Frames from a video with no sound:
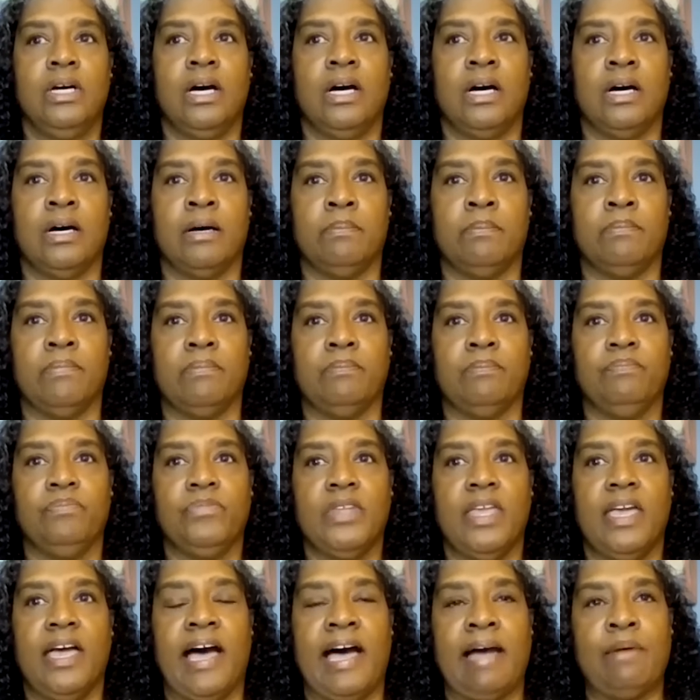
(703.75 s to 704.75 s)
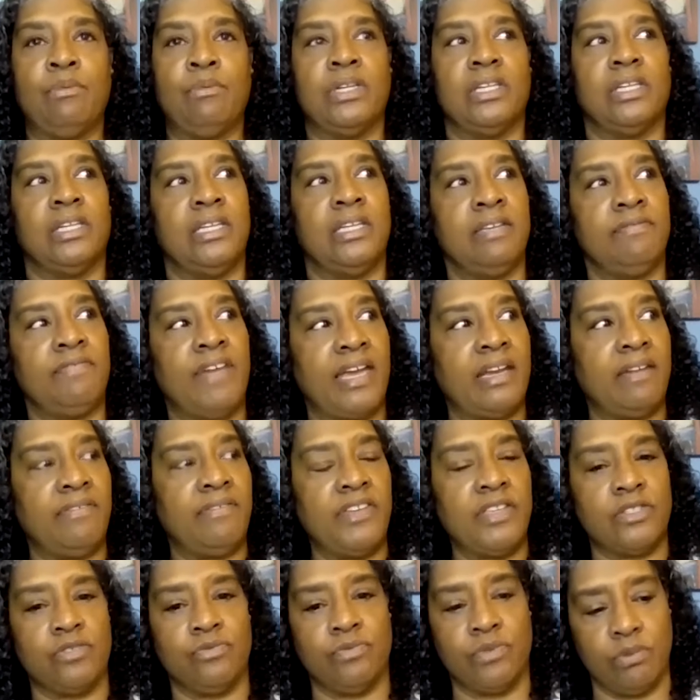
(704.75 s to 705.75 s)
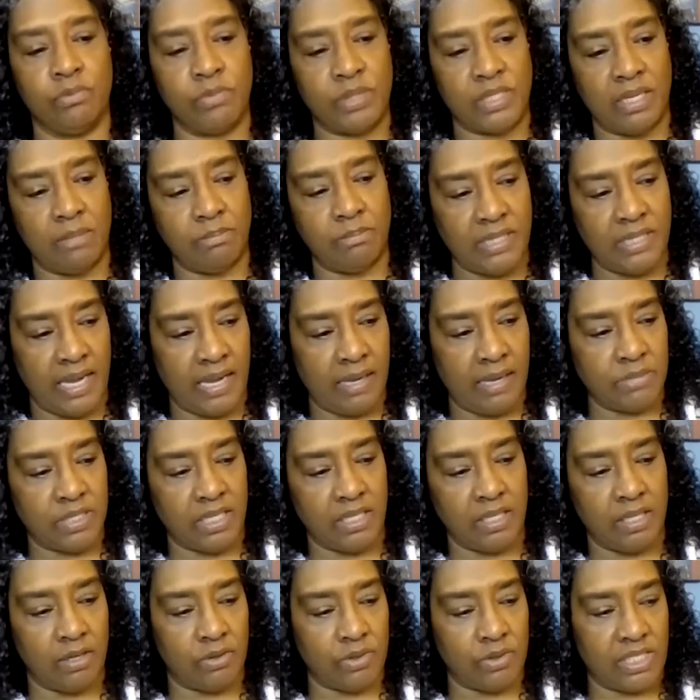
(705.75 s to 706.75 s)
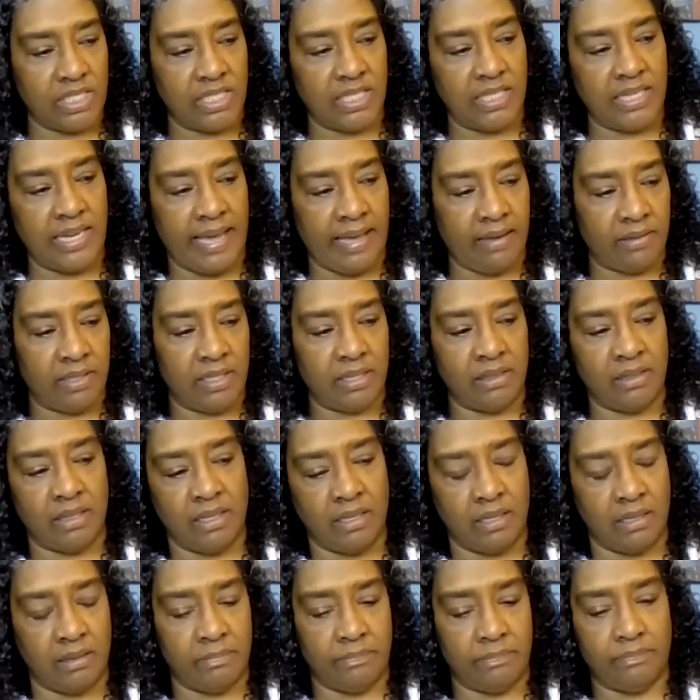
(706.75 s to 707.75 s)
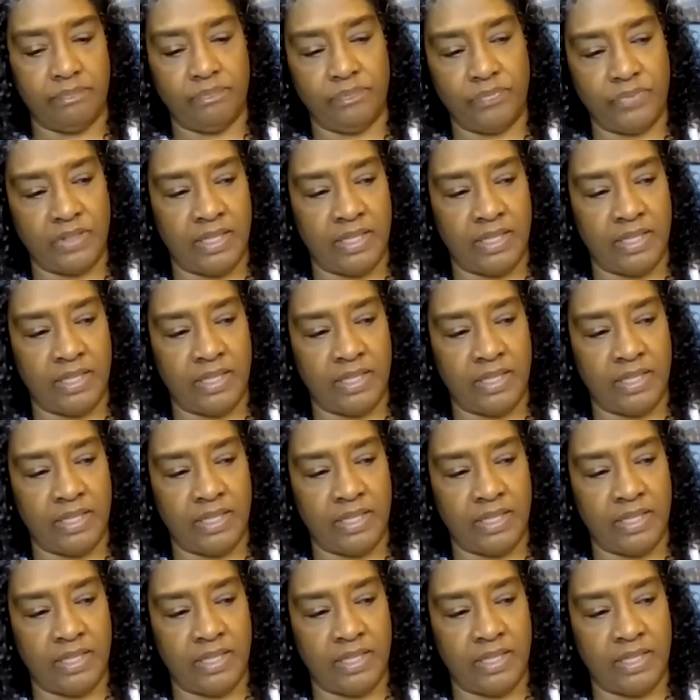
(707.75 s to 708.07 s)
I would leave out of his room sometimes and go sit out in the